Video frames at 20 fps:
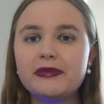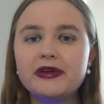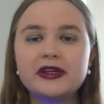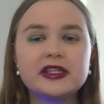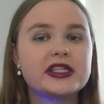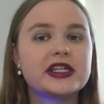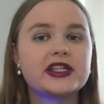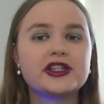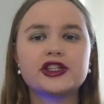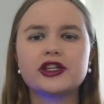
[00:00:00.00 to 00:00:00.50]

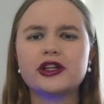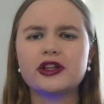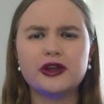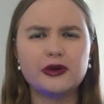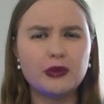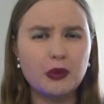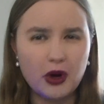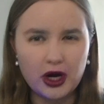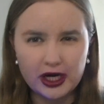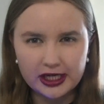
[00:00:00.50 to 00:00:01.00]
potentially
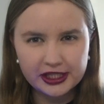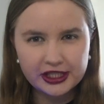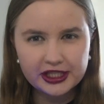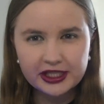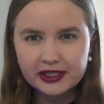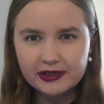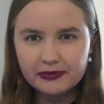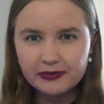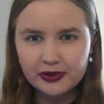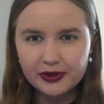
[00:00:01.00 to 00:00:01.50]
why
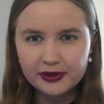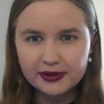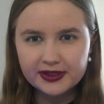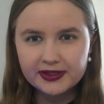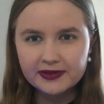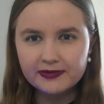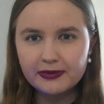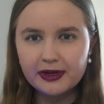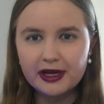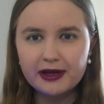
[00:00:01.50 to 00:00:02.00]
she's
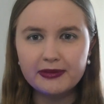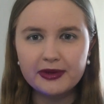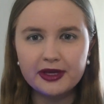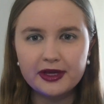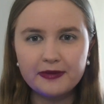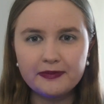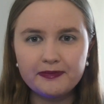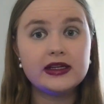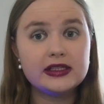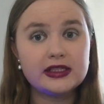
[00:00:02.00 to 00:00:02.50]
impulsive
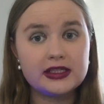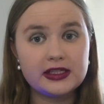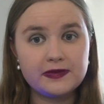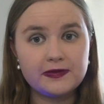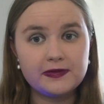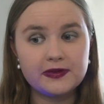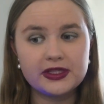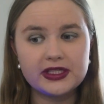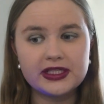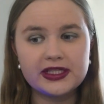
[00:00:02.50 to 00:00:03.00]
maybe.
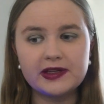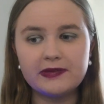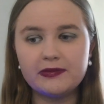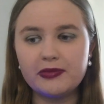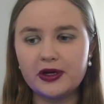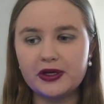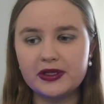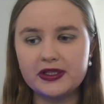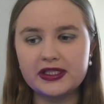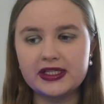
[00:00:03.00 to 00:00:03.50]
Difference in
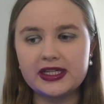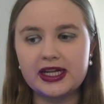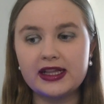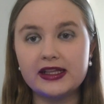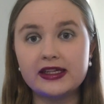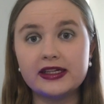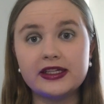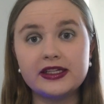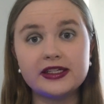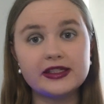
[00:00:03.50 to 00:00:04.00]

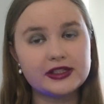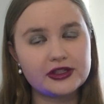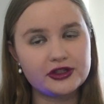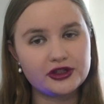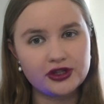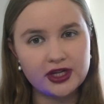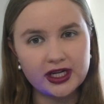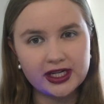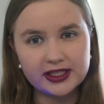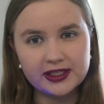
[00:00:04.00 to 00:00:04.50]
personality is
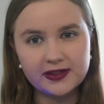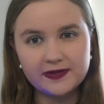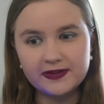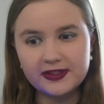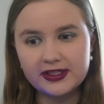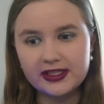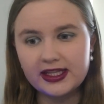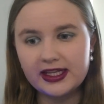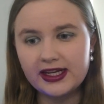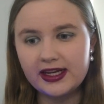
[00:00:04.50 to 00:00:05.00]
attractive
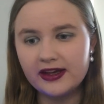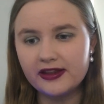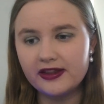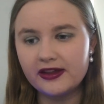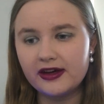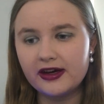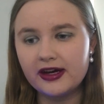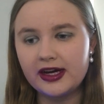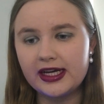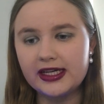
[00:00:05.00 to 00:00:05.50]
to the
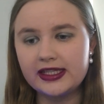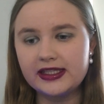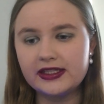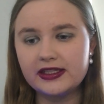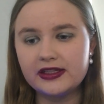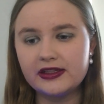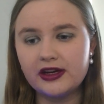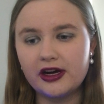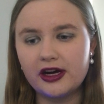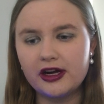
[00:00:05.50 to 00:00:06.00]
other,
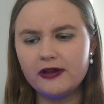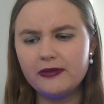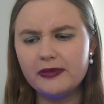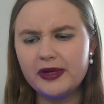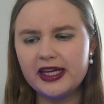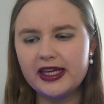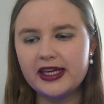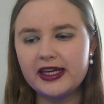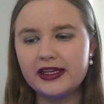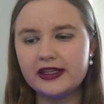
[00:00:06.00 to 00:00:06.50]
and Niall
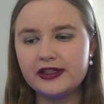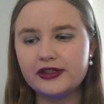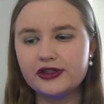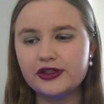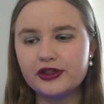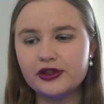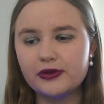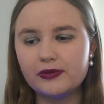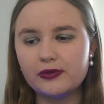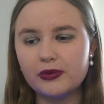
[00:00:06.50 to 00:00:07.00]
may get
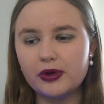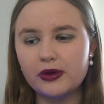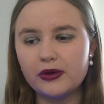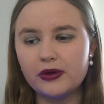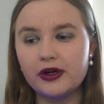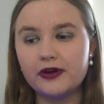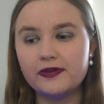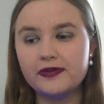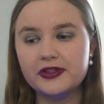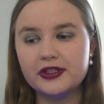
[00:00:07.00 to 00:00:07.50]
into the
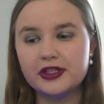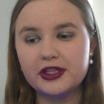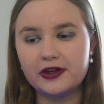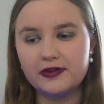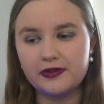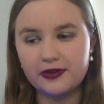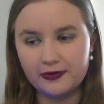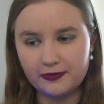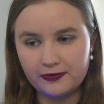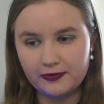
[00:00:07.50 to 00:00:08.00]
role of
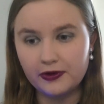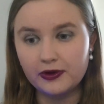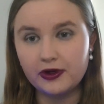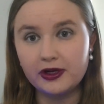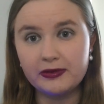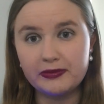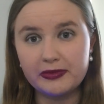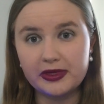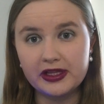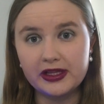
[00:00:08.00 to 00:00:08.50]
servant for
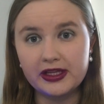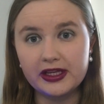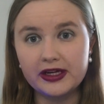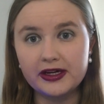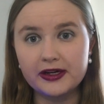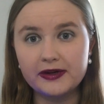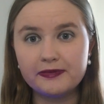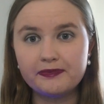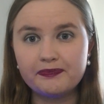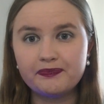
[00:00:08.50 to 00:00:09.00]

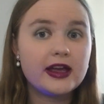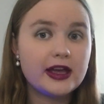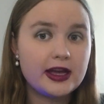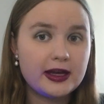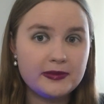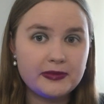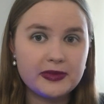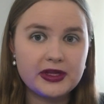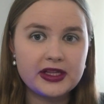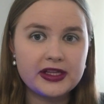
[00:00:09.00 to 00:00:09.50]
Amelia.
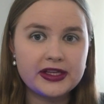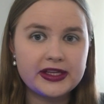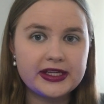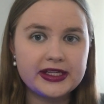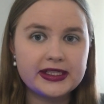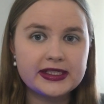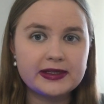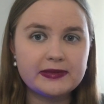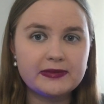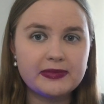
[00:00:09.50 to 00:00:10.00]
Amelia
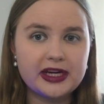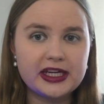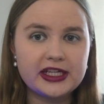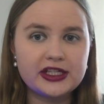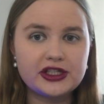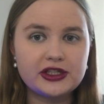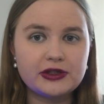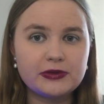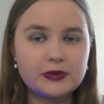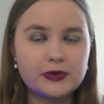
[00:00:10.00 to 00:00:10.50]
is
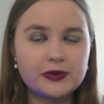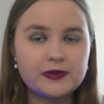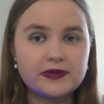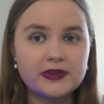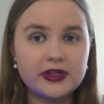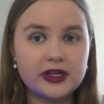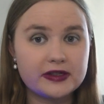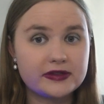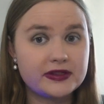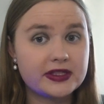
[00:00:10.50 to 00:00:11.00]
impatient with
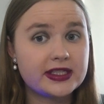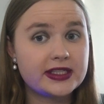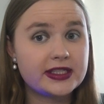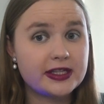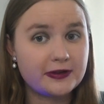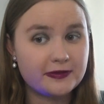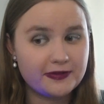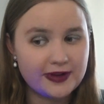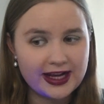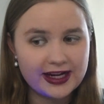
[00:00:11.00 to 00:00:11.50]
Niall's
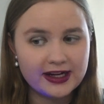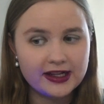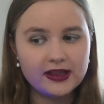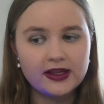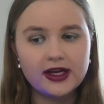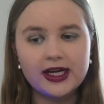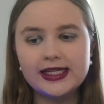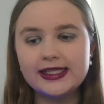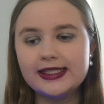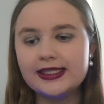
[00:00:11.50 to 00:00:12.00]

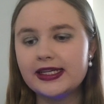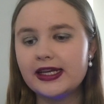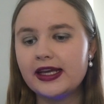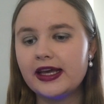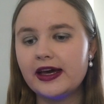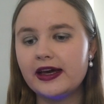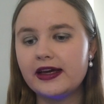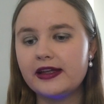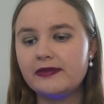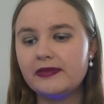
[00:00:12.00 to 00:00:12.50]
self-analyzing,
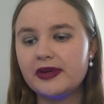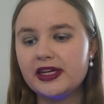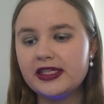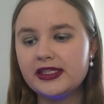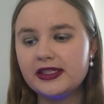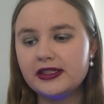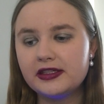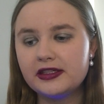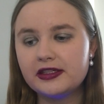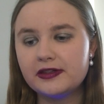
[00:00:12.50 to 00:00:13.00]
and
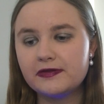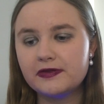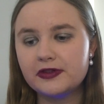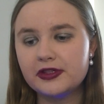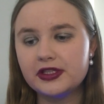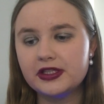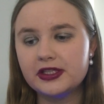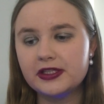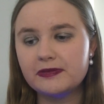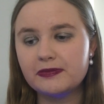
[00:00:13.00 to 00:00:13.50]
basic
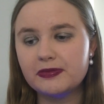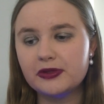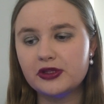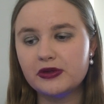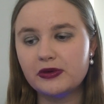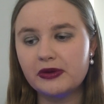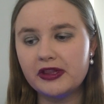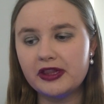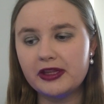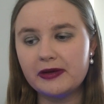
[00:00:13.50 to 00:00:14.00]
differences
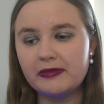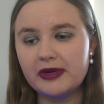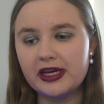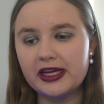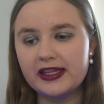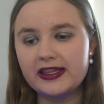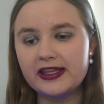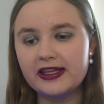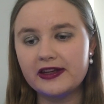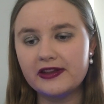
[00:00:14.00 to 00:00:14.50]
between them
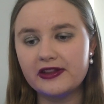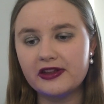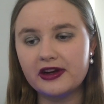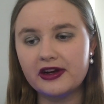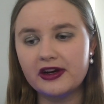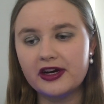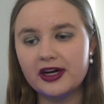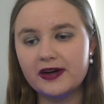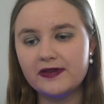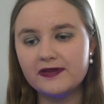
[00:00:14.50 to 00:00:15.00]
make the other
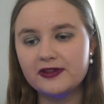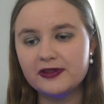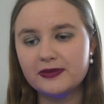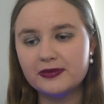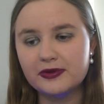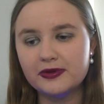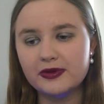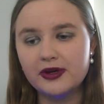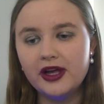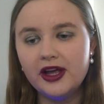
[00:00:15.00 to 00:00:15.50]

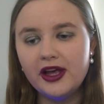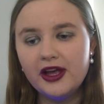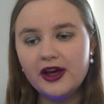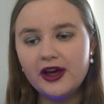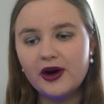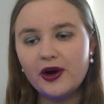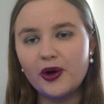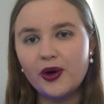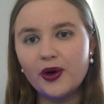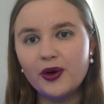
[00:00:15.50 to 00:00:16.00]
uncomfortable.
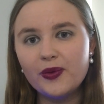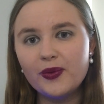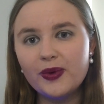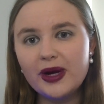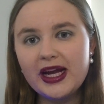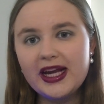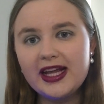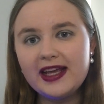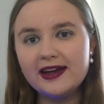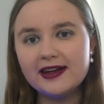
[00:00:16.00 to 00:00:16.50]

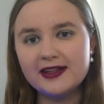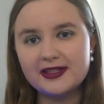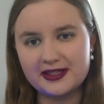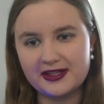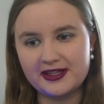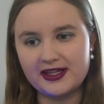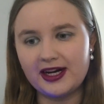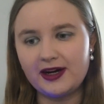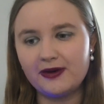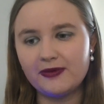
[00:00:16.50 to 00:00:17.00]
Already a
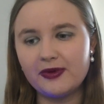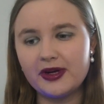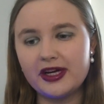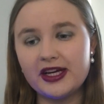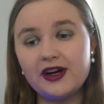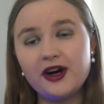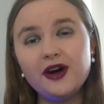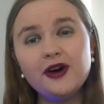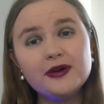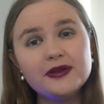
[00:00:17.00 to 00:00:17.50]
start
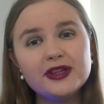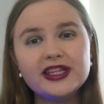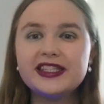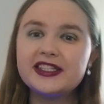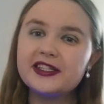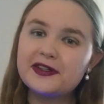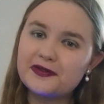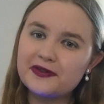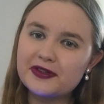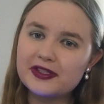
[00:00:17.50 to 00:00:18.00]
where, oh, the
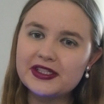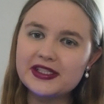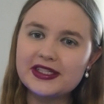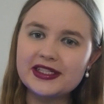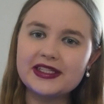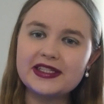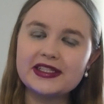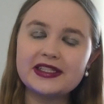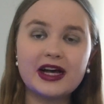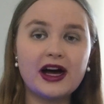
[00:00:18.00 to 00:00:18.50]

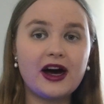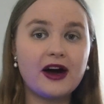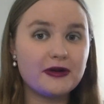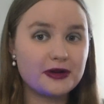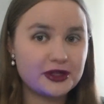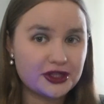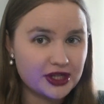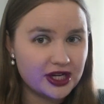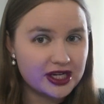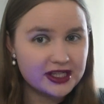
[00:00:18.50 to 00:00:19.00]
differences are
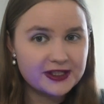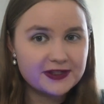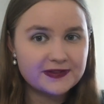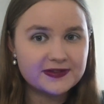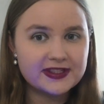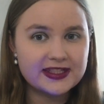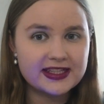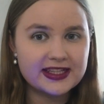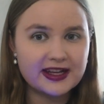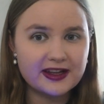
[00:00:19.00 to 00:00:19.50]
attractive
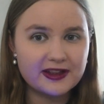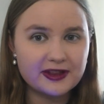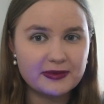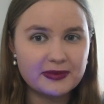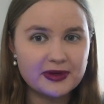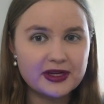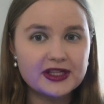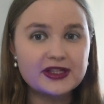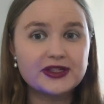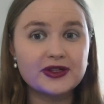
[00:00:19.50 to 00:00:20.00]
to the other,
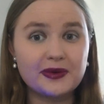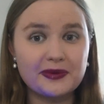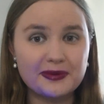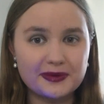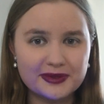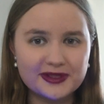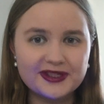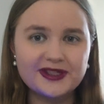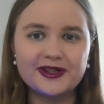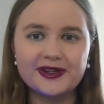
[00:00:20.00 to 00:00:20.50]
but it's
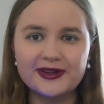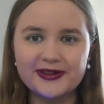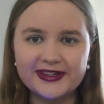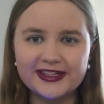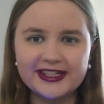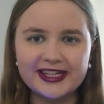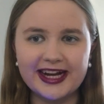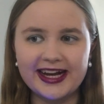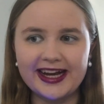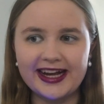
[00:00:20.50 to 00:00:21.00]
also
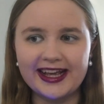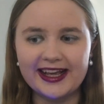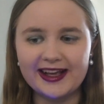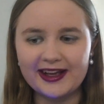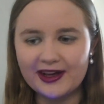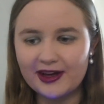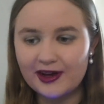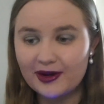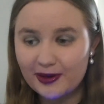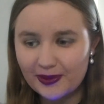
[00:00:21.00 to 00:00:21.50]

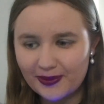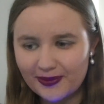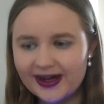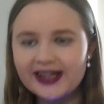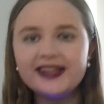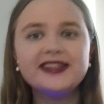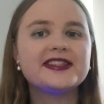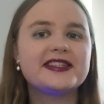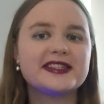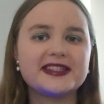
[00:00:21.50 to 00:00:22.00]
irritating.
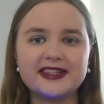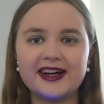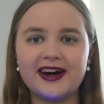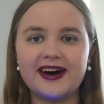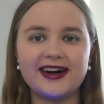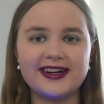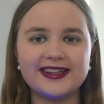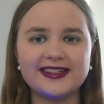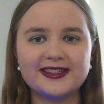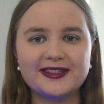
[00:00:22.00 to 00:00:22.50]
Great
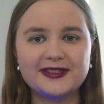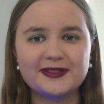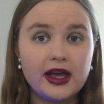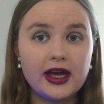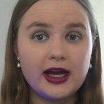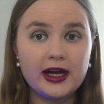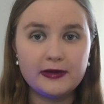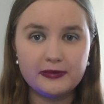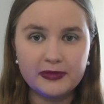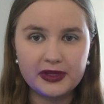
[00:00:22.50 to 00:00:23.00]
start.
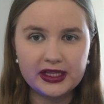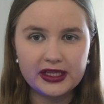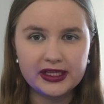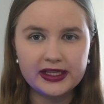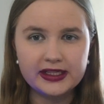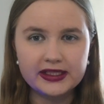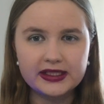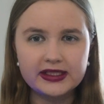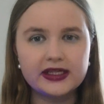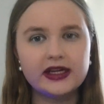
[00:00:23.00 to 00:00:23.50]

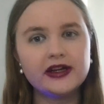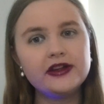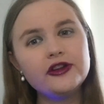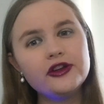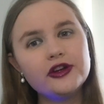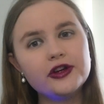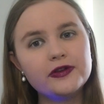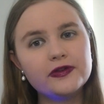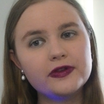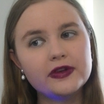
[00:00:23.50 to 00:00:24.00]
Amelia's sun
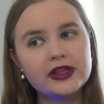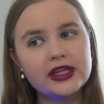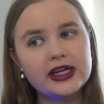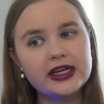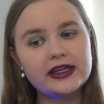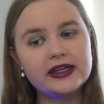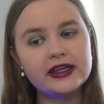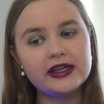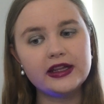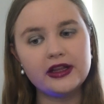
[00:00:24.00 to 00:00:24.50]

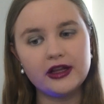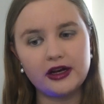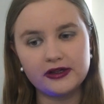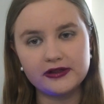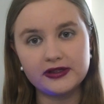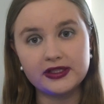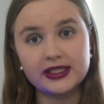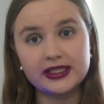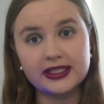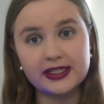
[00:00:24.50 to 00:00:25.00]
overlaid in
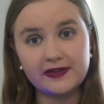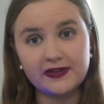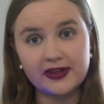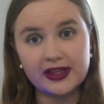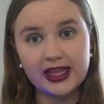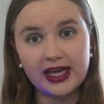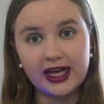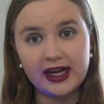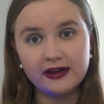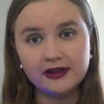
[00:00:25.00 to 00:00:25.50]
Niall's
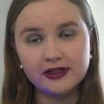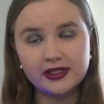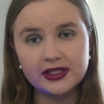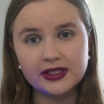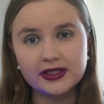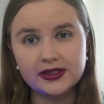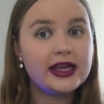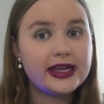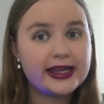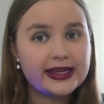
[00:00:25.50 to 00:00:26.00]
7th
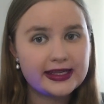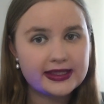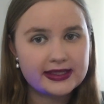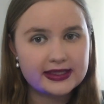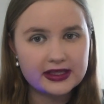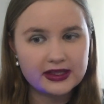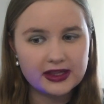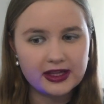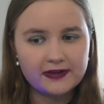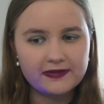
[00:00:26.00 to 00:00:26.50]
house.
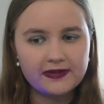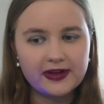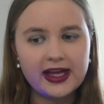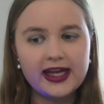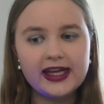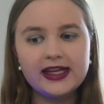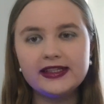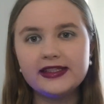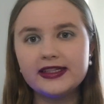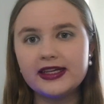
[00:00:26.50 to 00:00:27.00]
It's
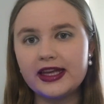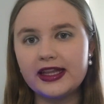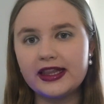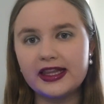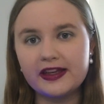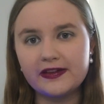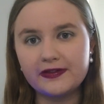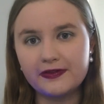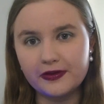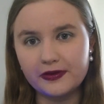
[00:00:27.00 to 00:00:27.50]
love-hate and
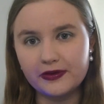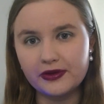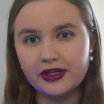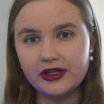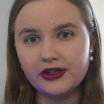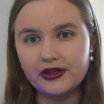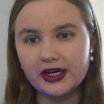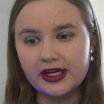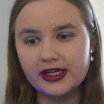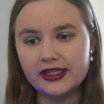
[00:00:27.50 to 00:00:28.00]
they feel
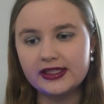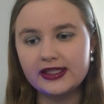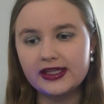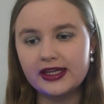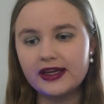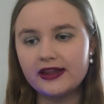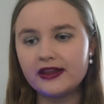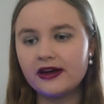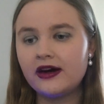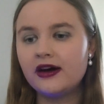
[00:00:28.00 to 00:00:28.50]
united
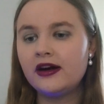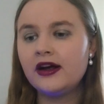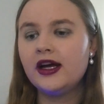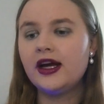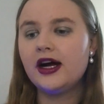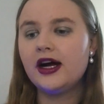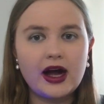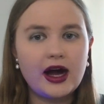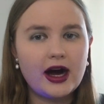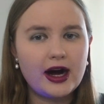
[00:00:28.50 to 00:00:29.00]
together.
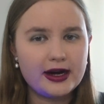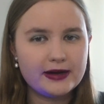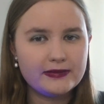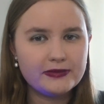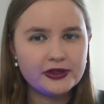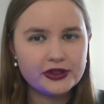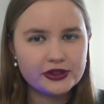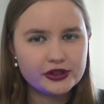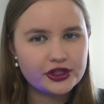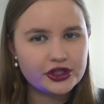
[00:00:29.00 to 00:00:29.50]
I'm
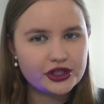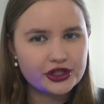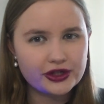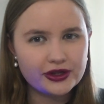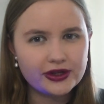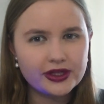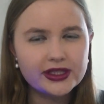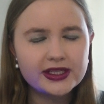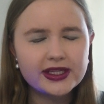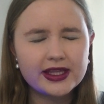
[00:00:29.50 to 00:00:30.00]
not
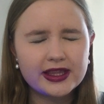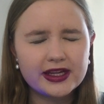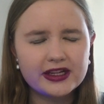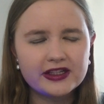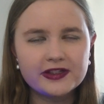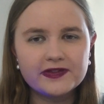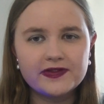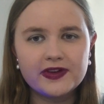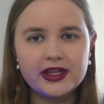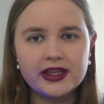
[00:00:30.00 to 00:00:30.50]
shocked.
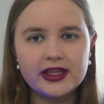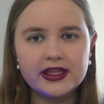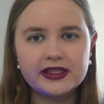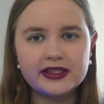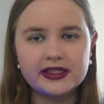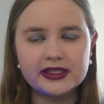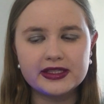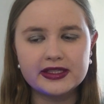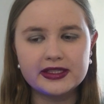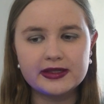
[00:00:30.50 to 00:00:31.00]
Thus far, there
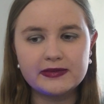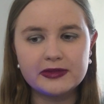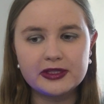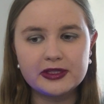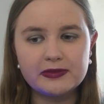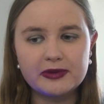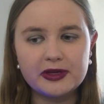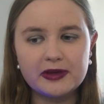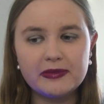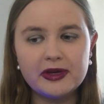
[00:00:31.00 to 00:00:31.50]
does seem
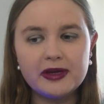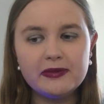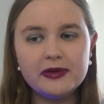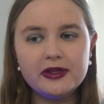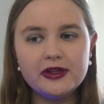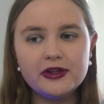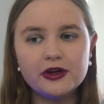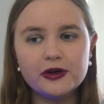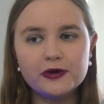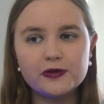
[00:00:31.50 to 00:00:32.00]
to be maybe
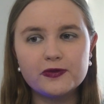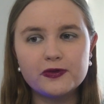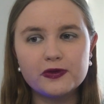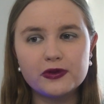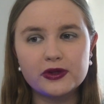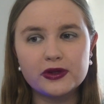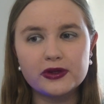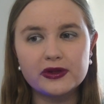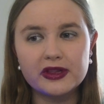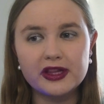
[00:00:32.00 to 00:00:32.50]
not a
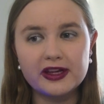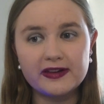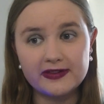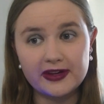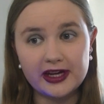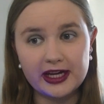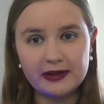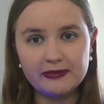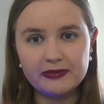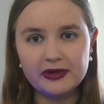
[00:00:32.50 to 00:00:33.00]
full-on
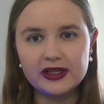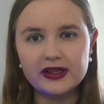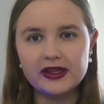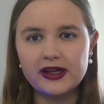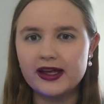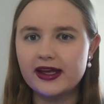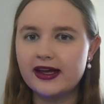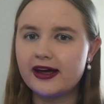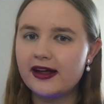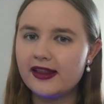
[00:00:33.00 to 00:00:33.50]
love-hate, but
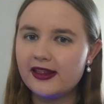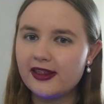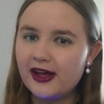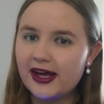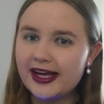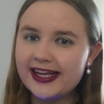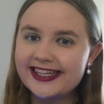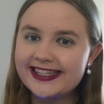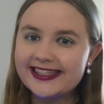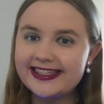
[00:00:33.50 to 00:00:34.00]

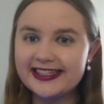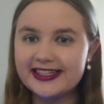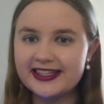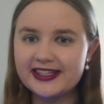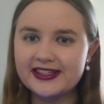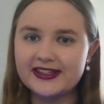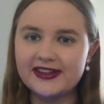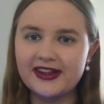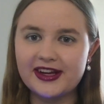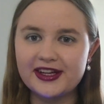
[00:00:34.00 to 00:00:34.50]

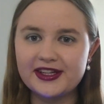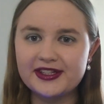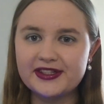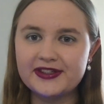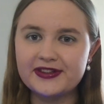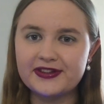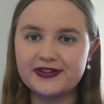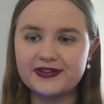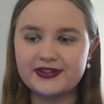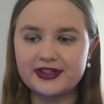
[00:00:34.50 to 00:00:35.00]
like-dislike
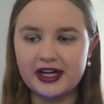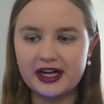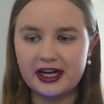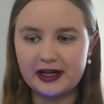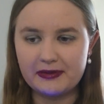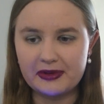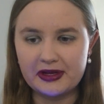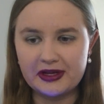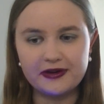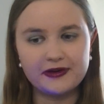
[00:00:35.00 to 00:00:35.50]
sort of
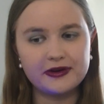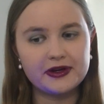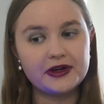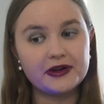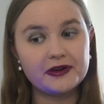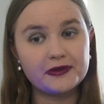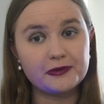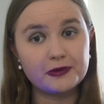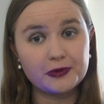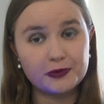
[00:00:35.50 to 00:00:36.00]
dynamic going
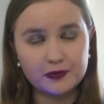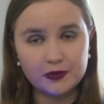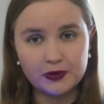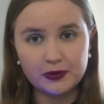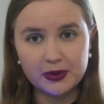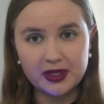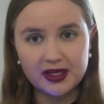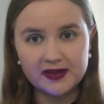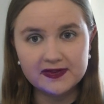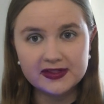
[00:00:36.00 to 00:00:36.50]
on with what
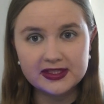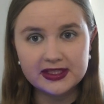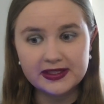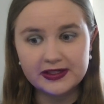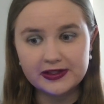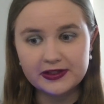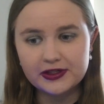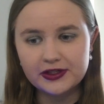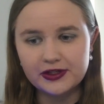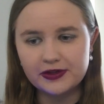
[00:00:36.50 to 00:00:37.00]
we have
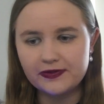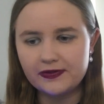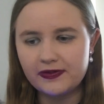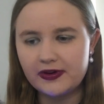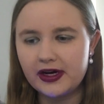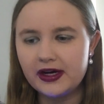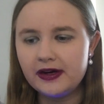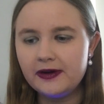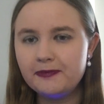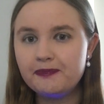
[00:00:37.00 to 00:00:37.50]
seen so
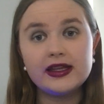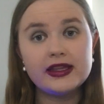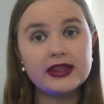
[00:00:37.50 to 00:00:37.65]
far.